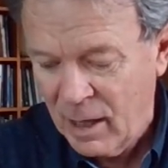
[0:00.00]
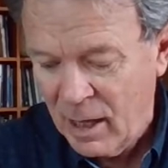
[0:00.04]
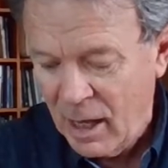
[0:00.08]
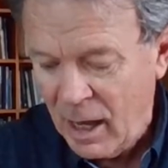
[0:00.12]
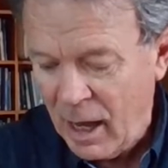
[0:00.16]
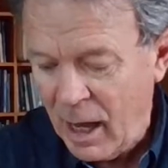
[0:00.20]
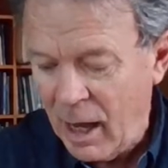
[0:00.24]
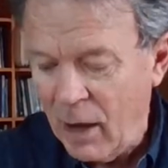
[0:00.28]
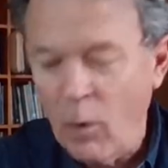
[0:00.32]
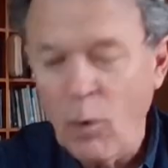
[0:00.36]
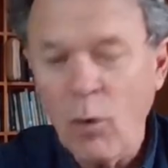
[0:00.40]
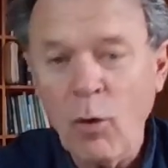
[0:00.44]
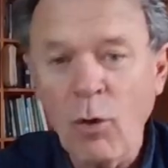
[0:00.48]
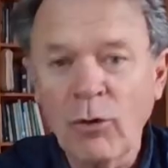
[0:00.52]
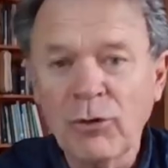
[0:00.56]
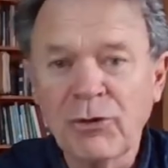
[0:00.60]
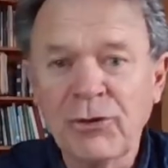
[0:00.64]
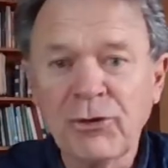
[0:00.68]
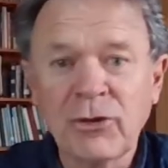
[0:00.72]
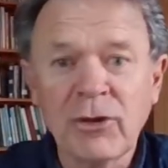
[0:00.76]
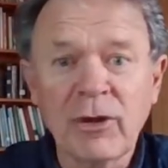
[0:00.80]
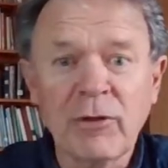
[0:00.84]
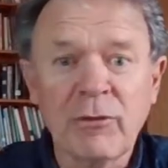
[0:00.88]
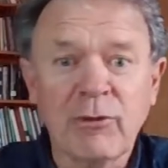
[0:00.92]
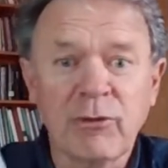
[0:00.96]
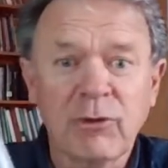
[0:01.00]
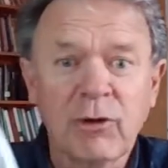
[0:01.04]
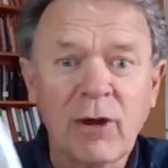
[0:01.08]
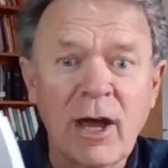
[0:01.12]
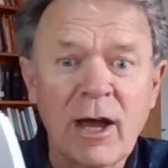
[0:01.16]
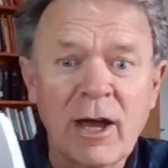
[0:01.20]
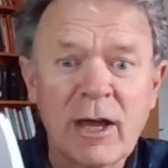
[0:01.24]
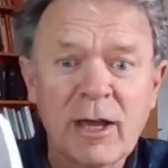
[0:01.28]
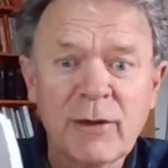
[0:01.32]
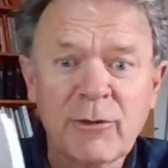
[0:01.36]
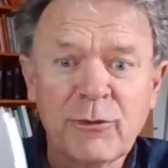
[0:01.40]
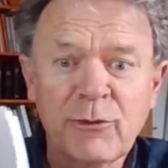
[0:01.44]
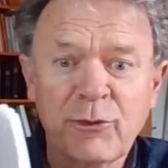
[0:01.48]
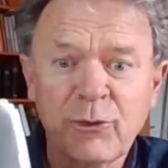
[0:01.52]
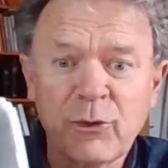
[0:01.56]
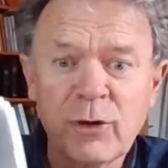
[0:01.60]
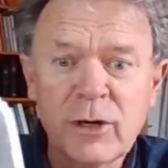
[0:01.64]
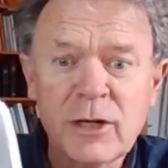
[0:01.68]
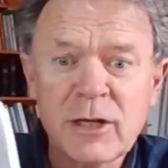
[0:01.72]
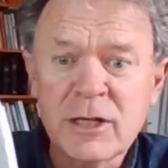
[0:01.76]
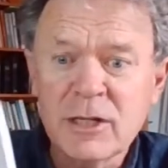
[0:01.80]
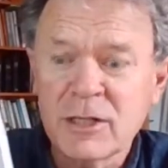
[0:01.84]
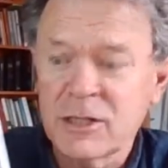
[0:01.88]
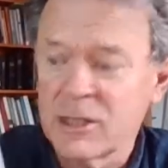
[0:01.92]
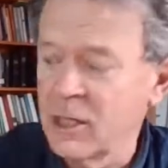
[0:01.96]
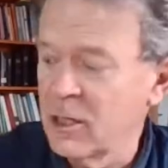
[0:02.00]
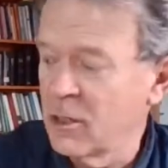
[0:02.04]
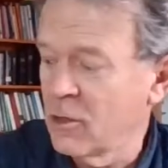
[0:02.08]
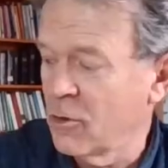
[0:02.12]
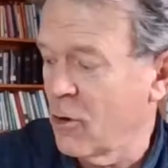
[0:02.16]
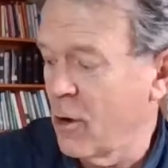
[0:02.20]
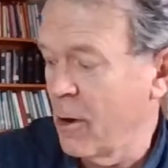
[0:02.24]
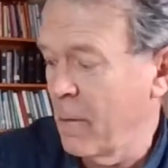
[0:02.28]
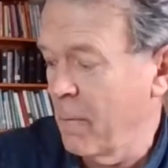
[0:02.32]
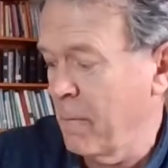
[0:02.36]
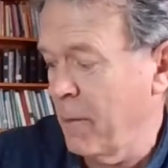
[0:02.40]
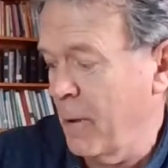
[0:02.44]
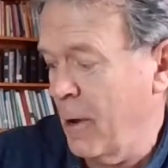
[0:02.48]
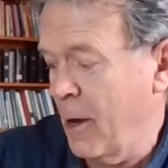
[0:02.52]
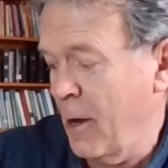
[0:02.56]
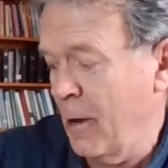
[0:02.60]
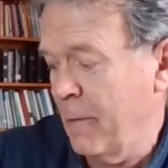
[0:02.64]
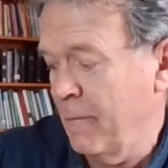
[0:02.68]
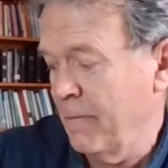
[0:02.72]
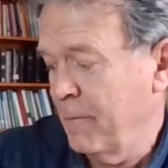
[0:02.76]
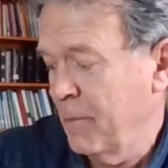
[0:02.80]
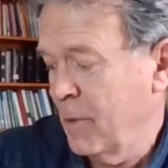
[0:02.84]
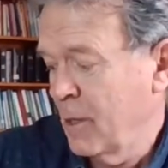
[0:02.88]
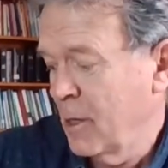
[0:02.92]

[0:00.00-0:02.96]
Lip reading: "Our horses are flying free," said Grandpa.